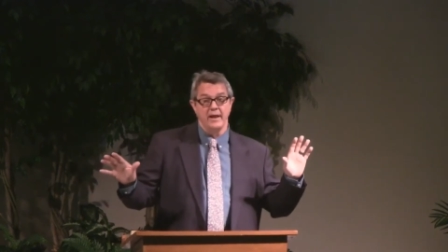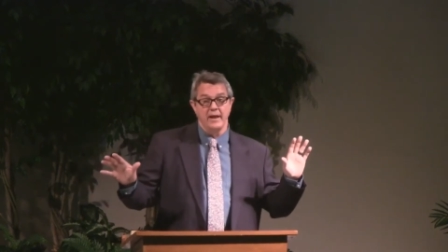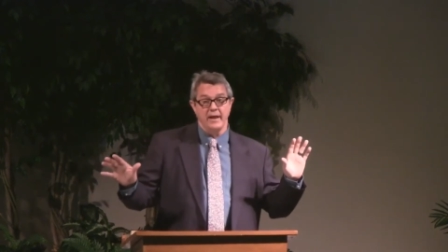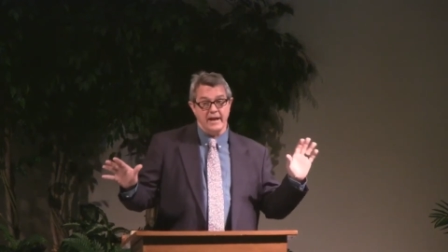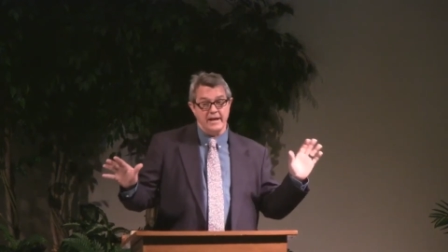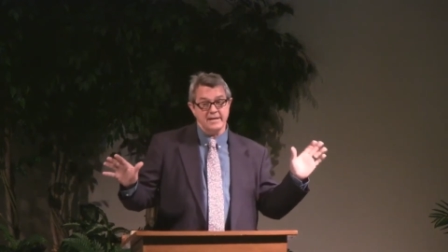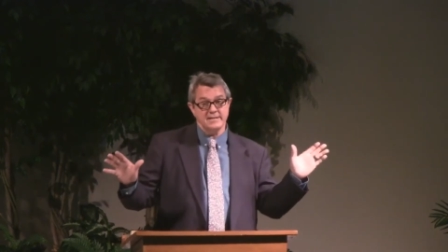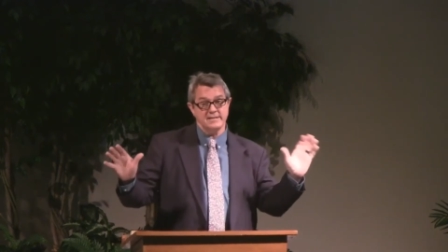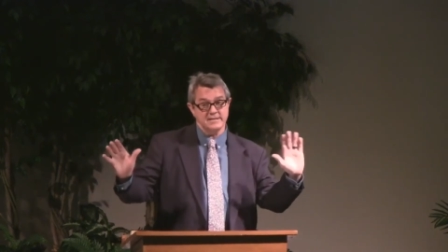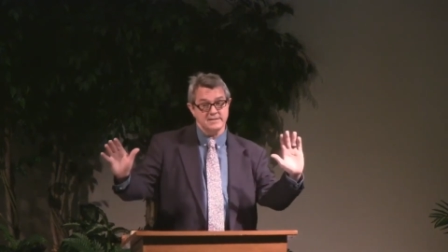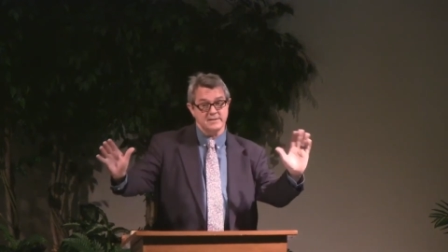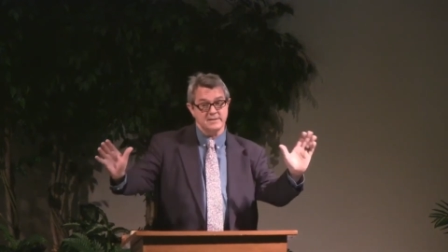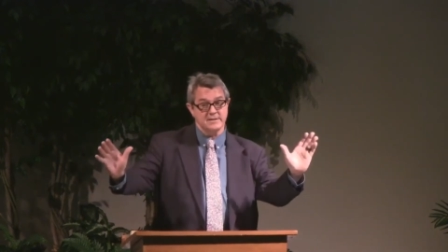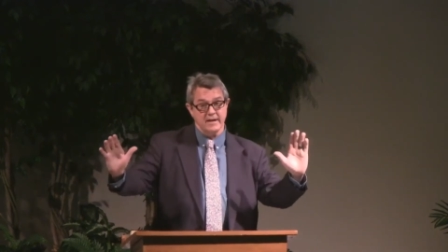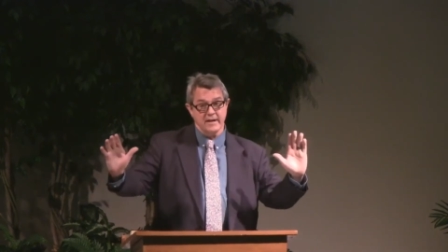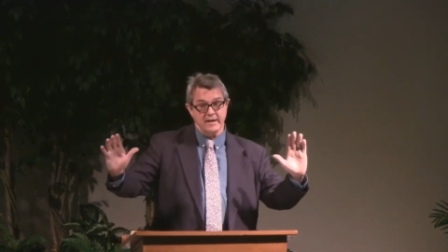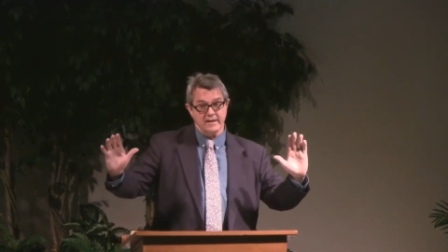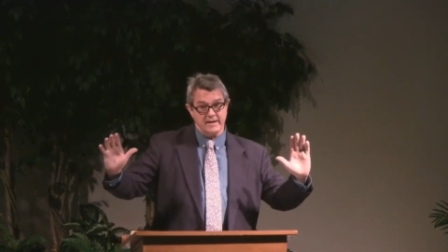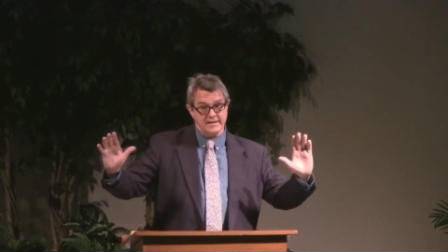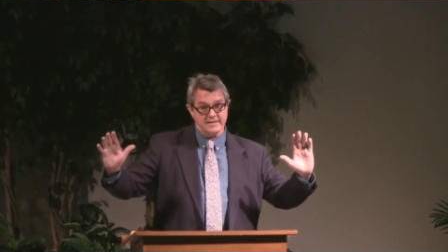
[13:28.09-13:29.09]
This is,
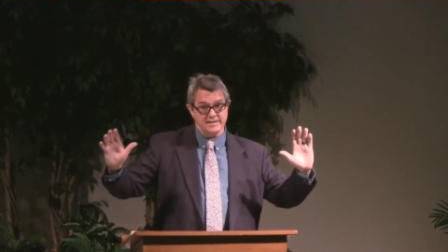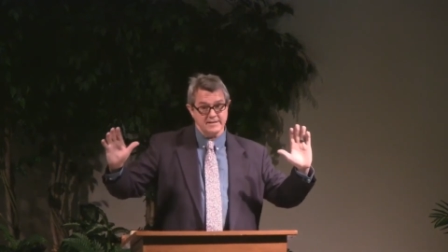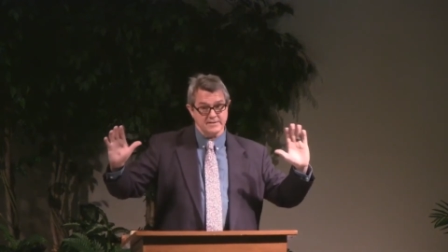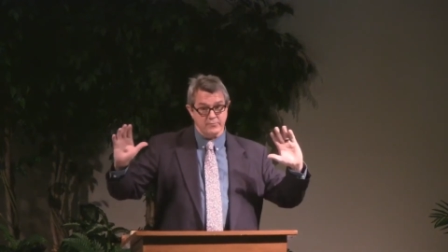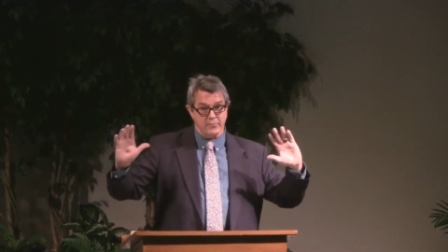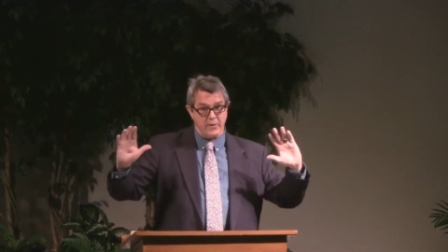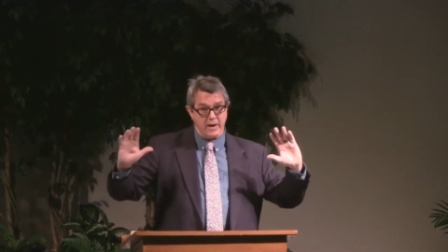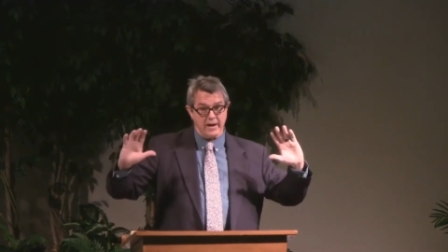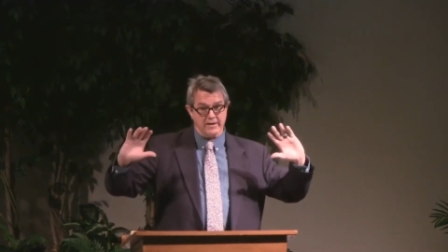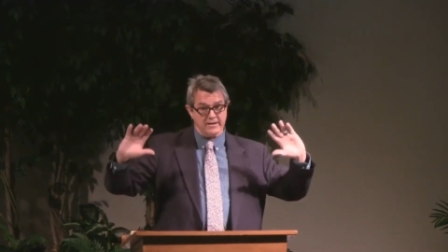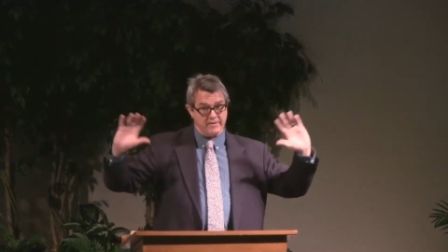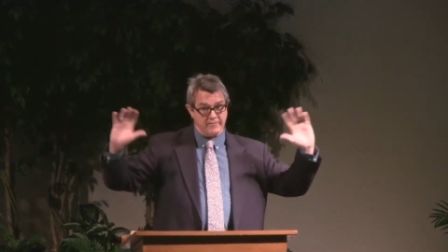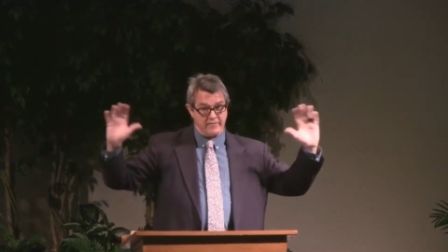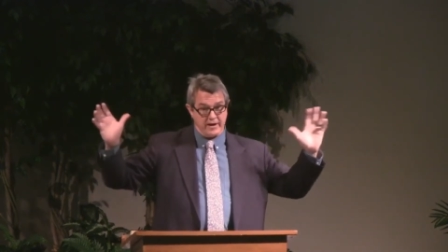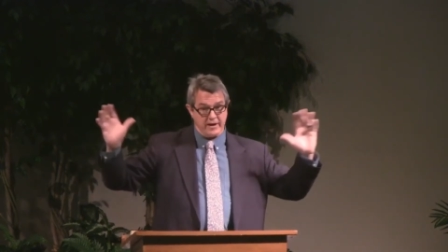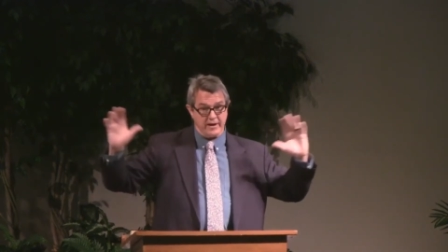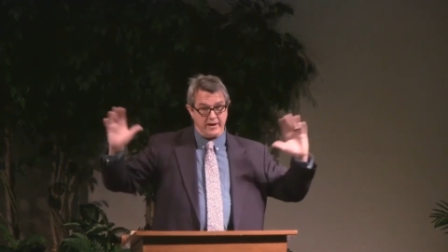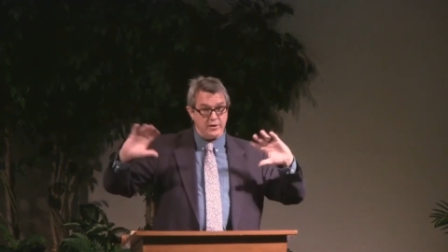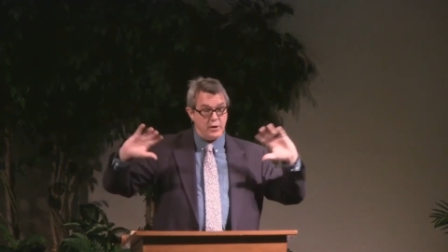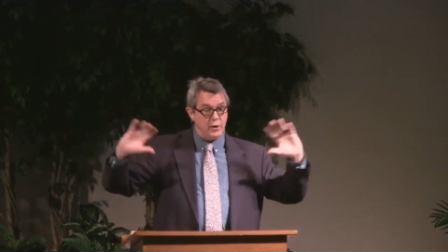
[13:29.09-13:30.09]
this is
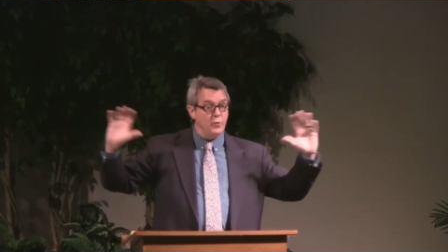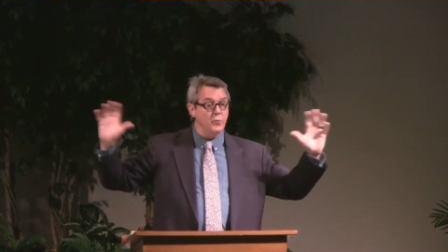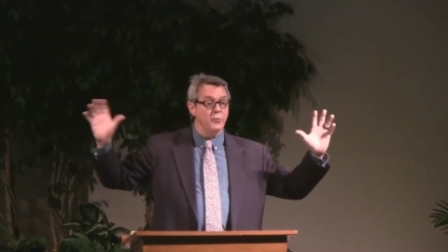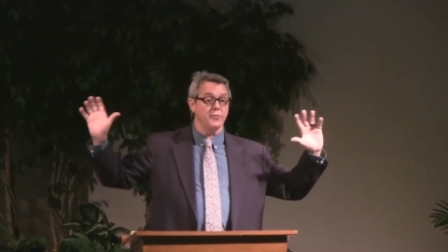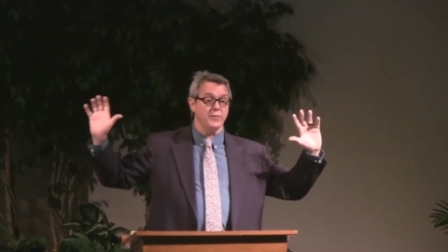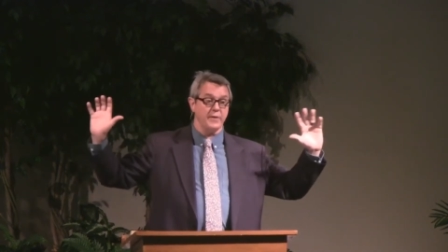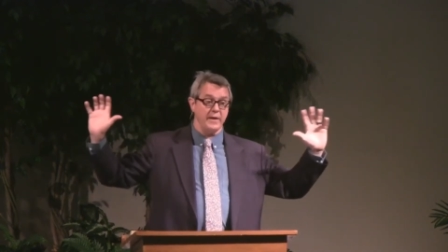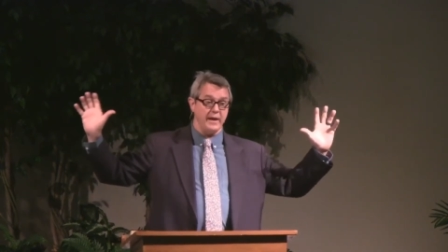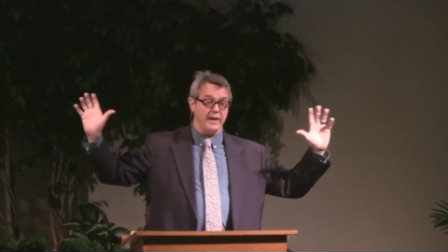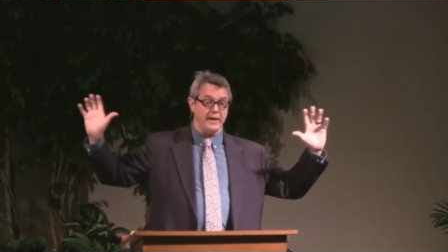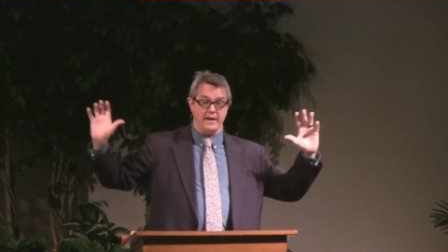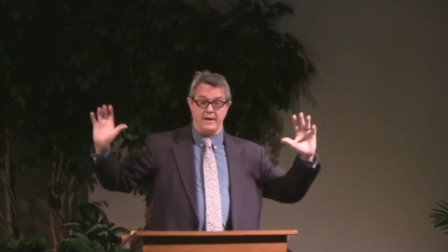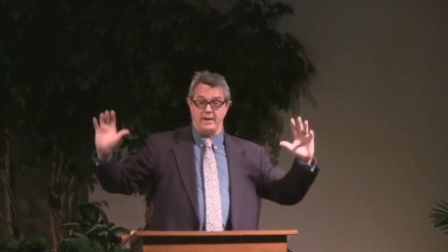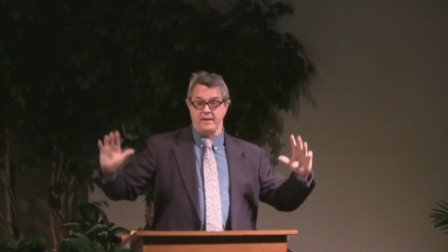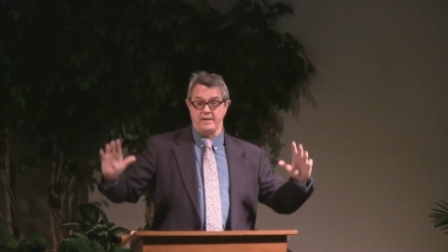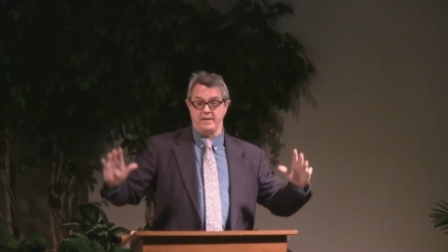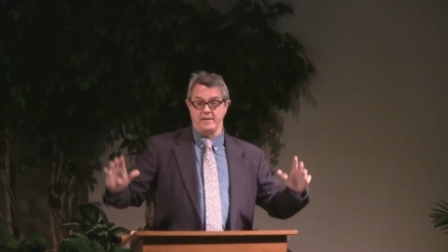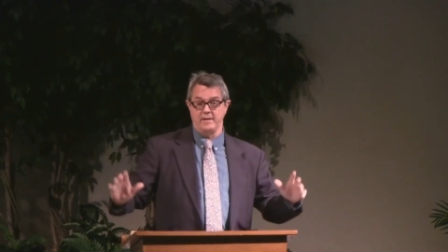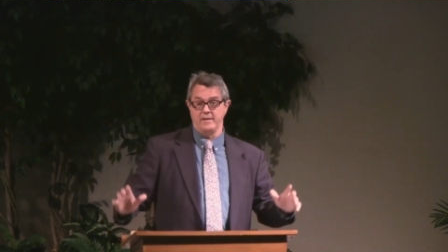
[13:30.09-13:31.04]
relatively a new thing